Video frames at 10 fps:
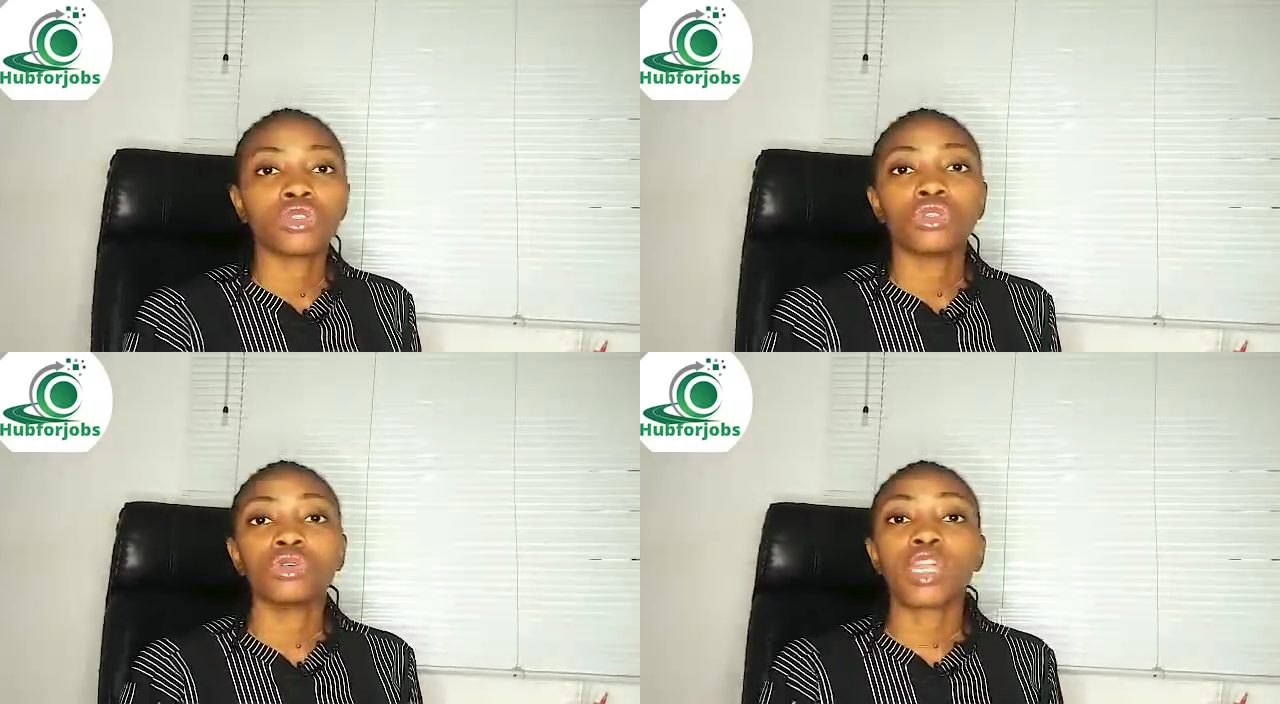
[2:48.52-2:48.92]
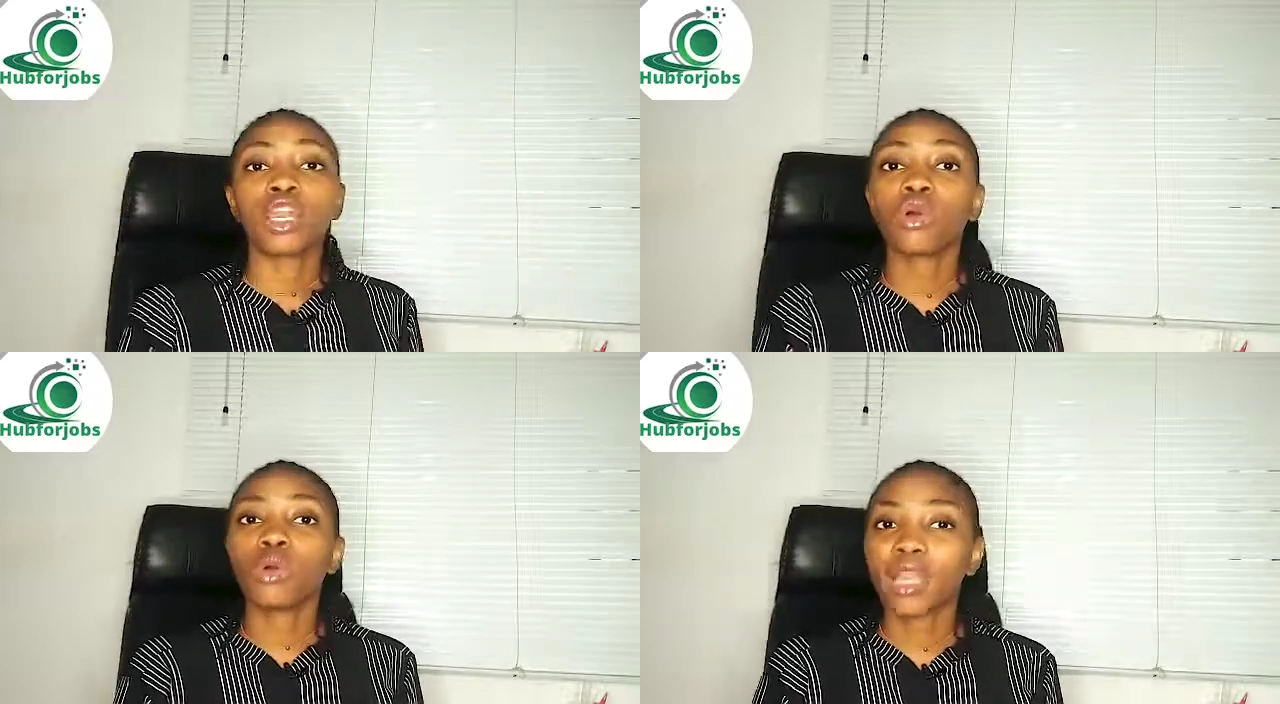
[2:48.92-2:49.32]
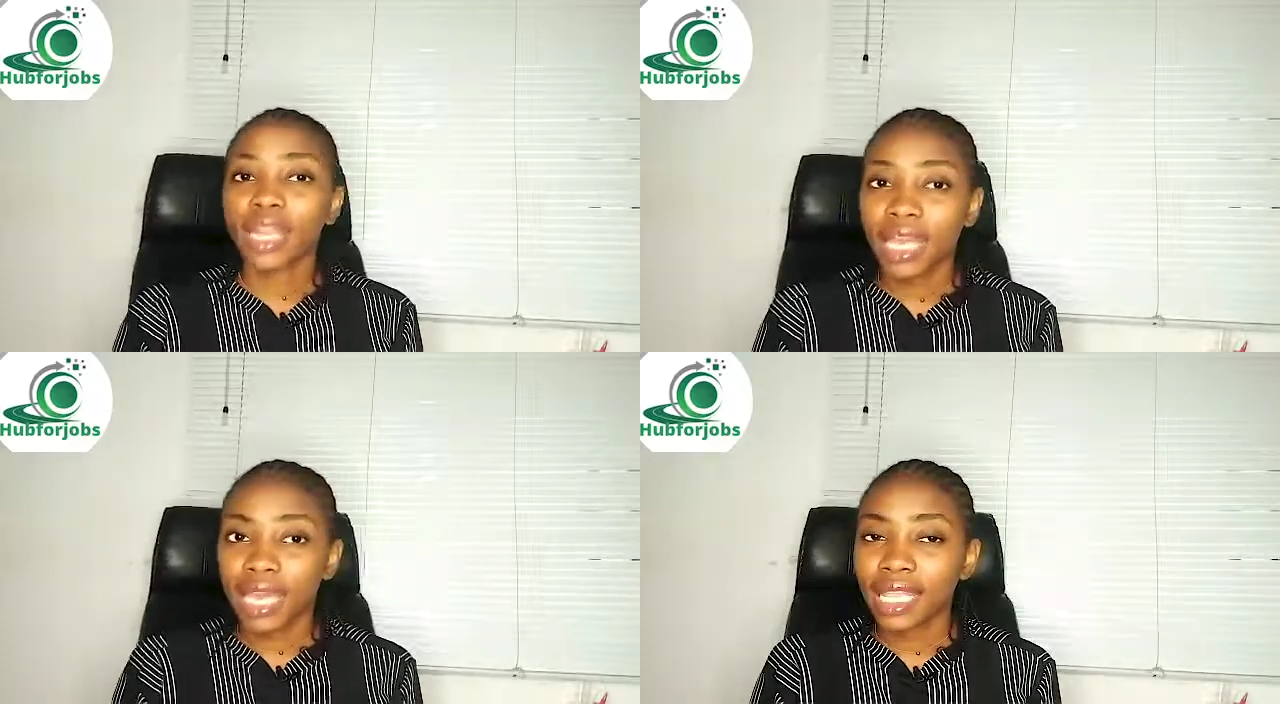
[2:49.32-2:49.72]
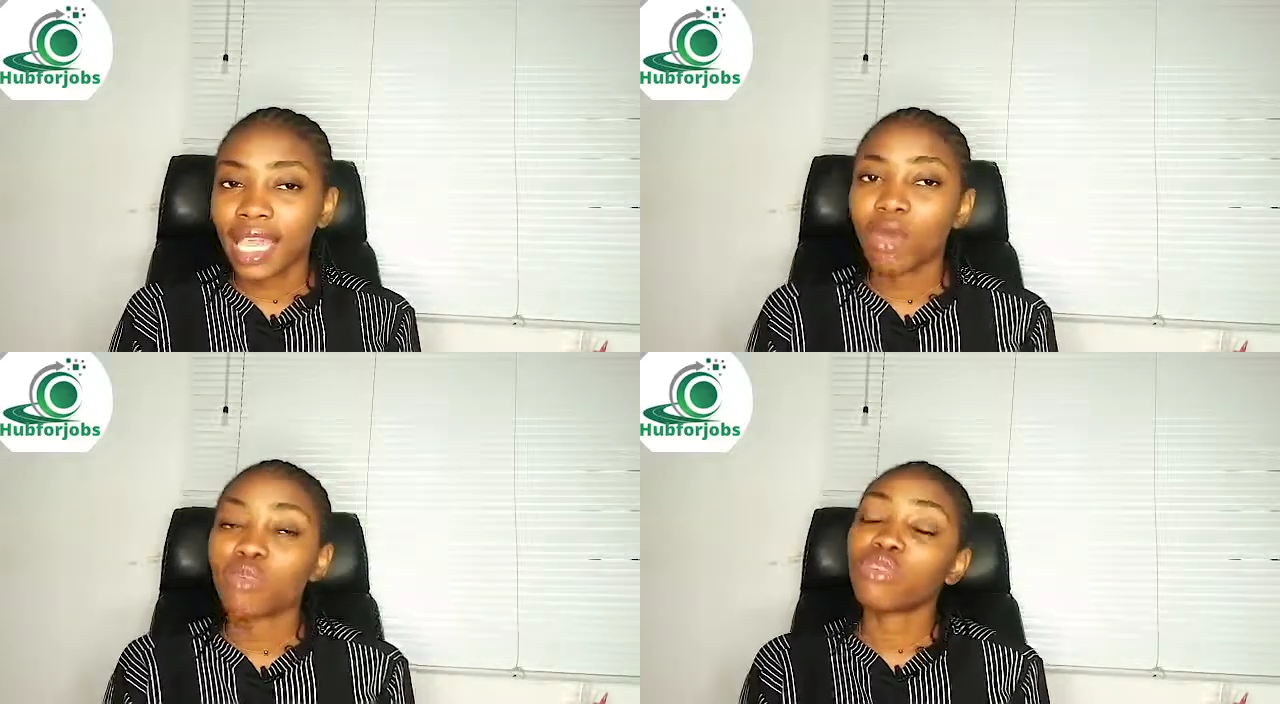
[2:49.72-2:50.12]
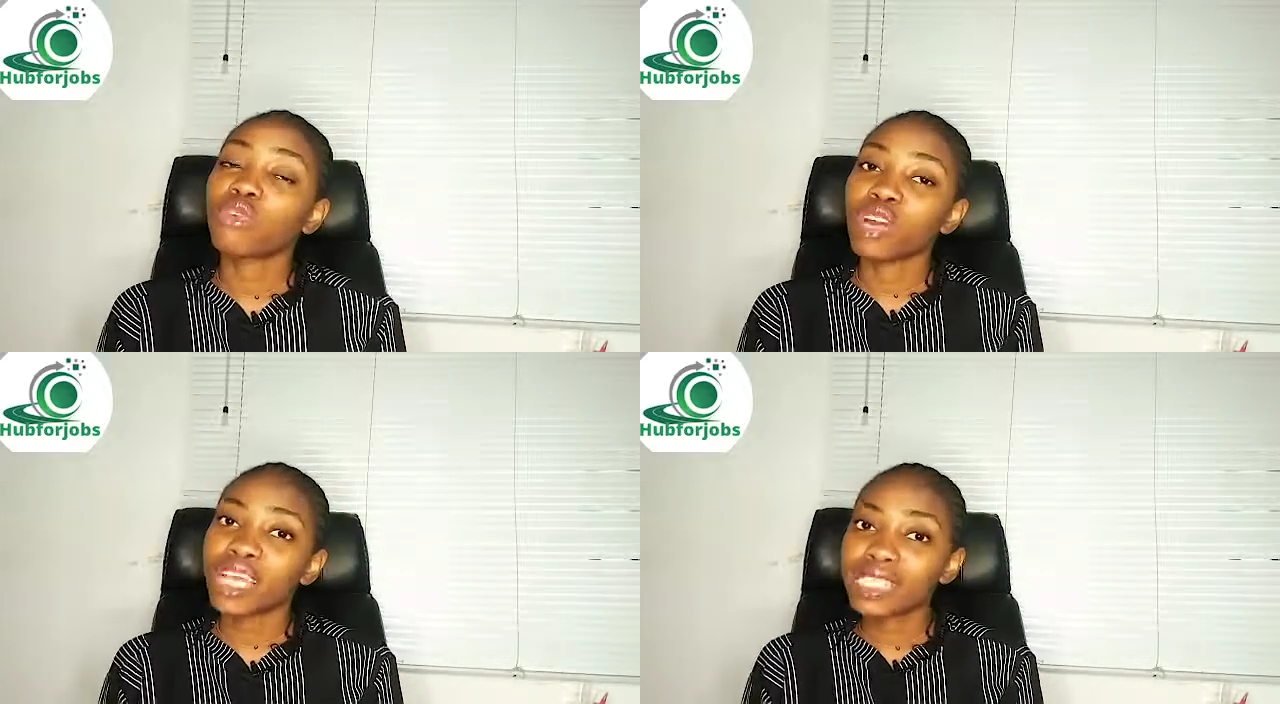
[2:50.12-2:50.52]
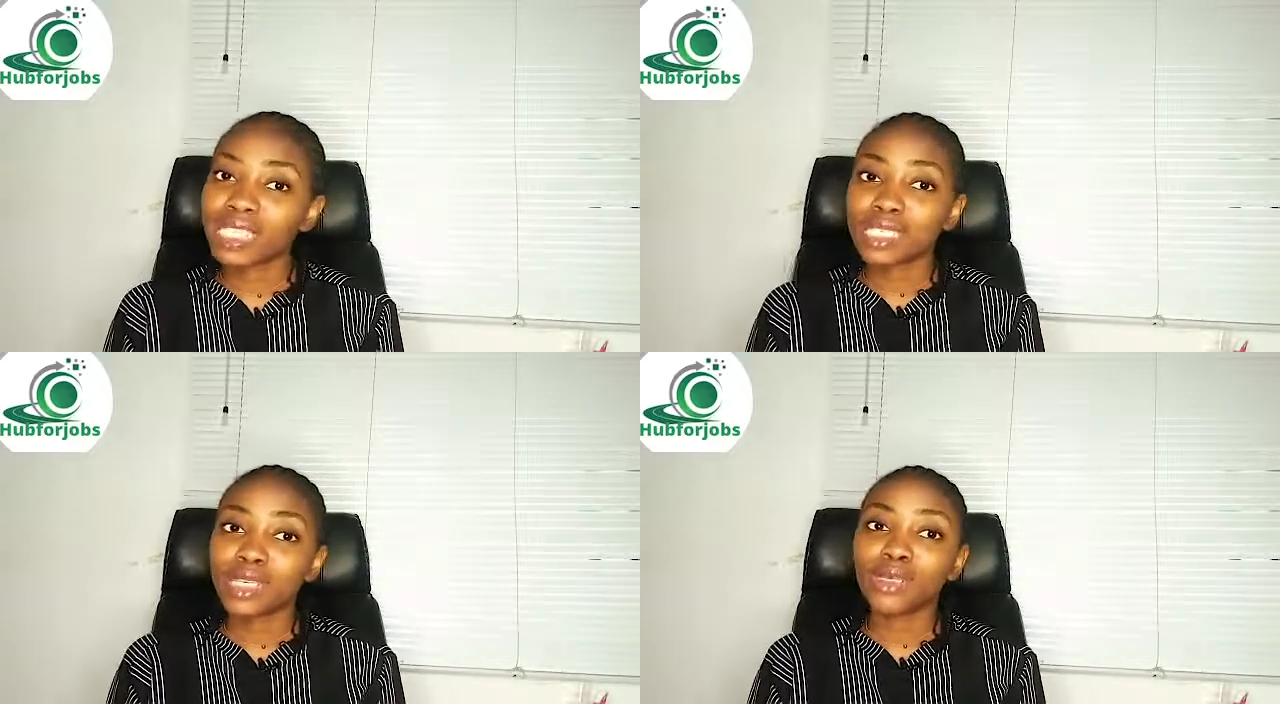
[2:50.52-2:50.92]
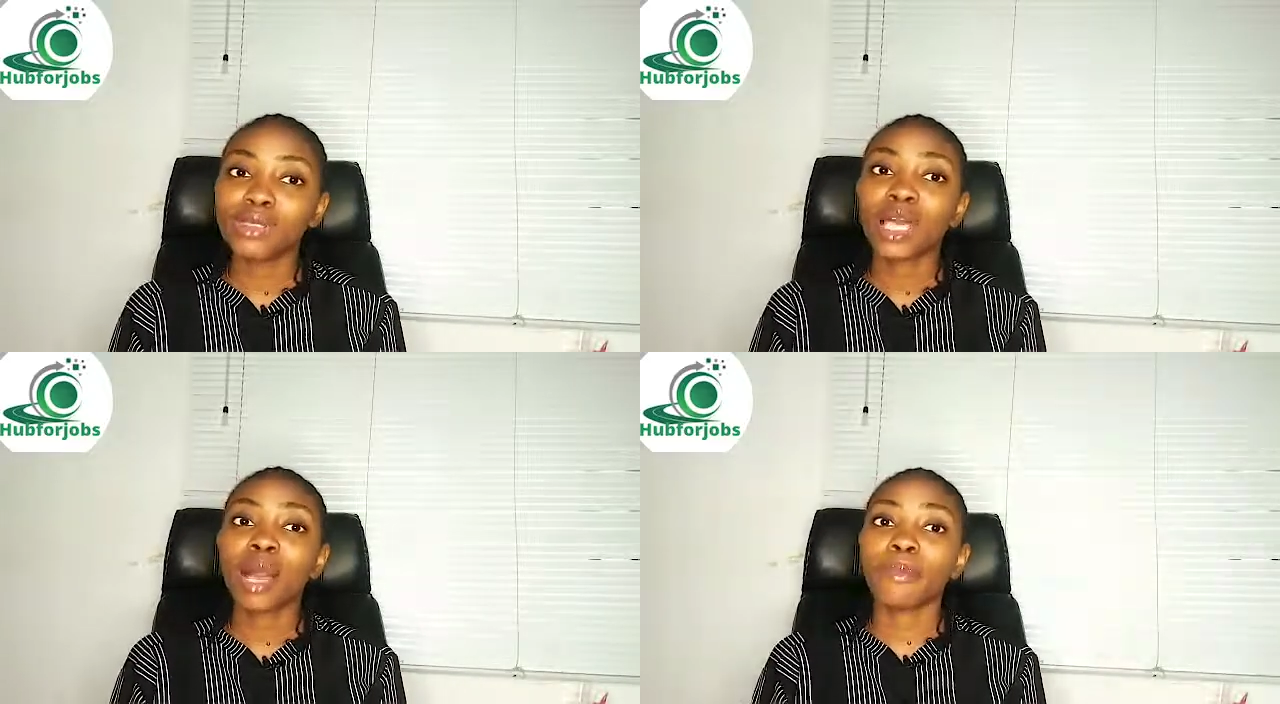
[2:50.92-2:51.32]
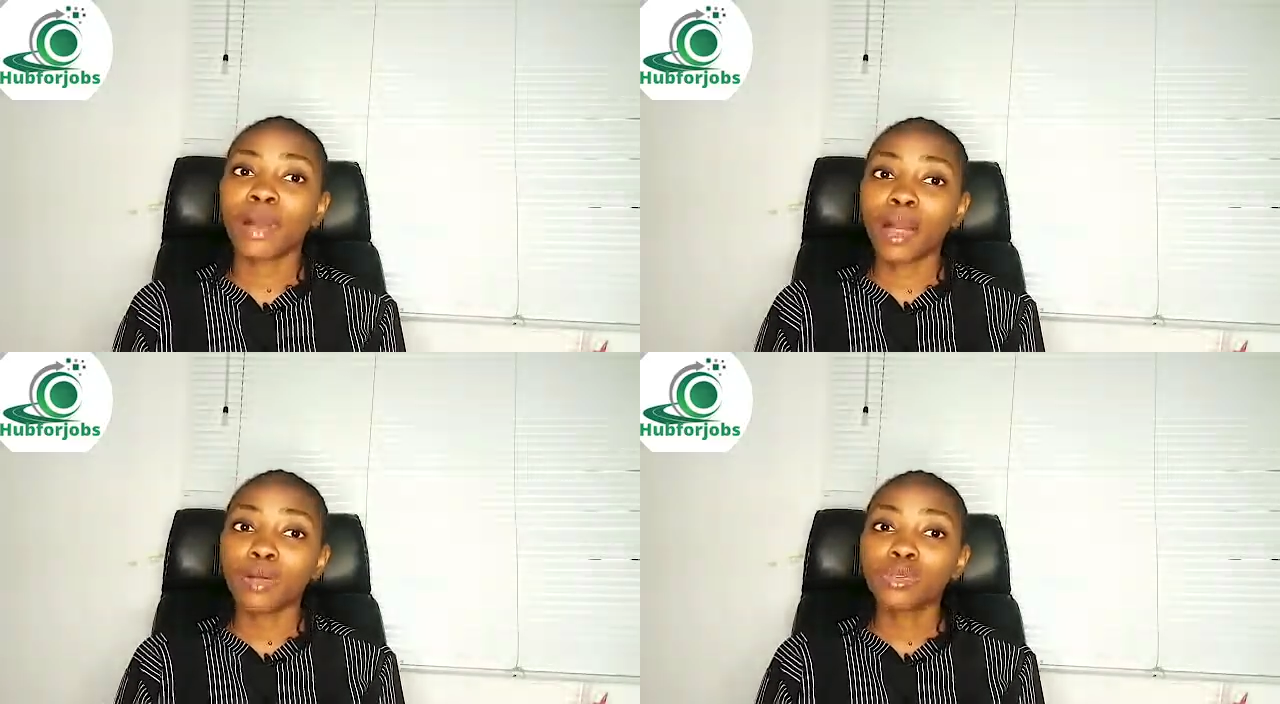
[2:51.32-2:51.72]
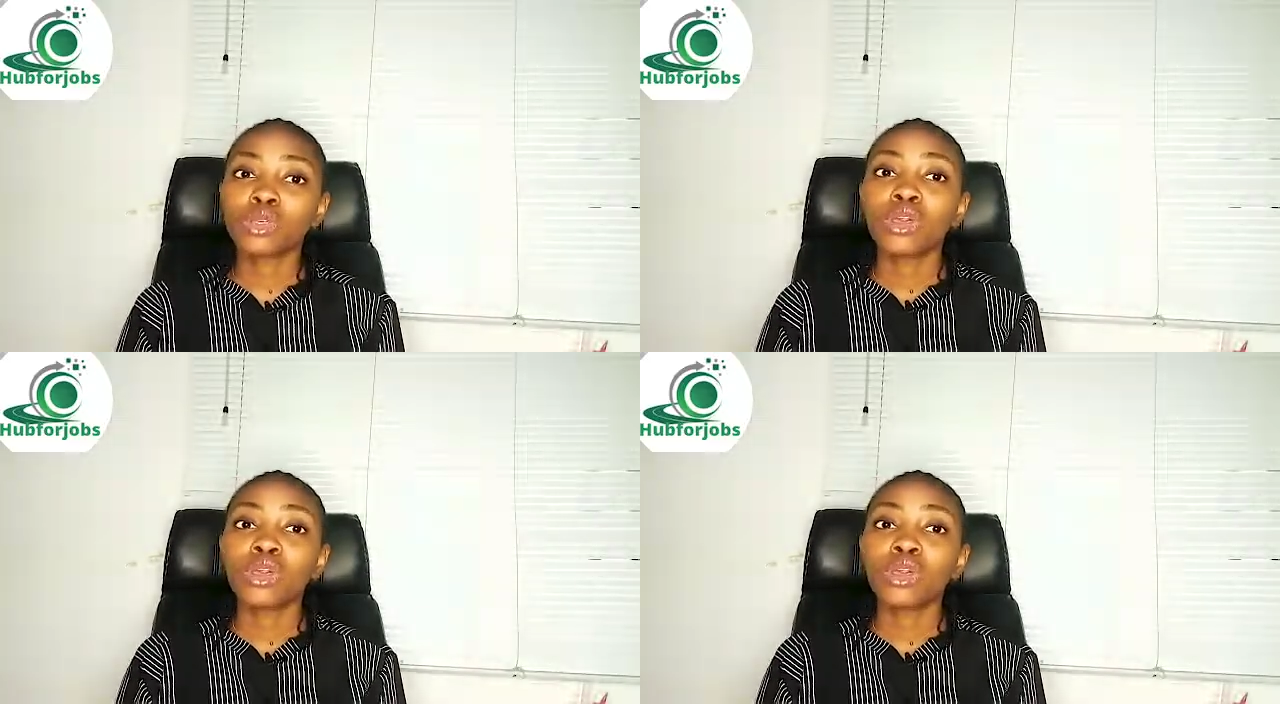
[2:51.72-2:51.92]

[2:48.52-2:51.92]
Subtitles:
You can go ahead and provide details about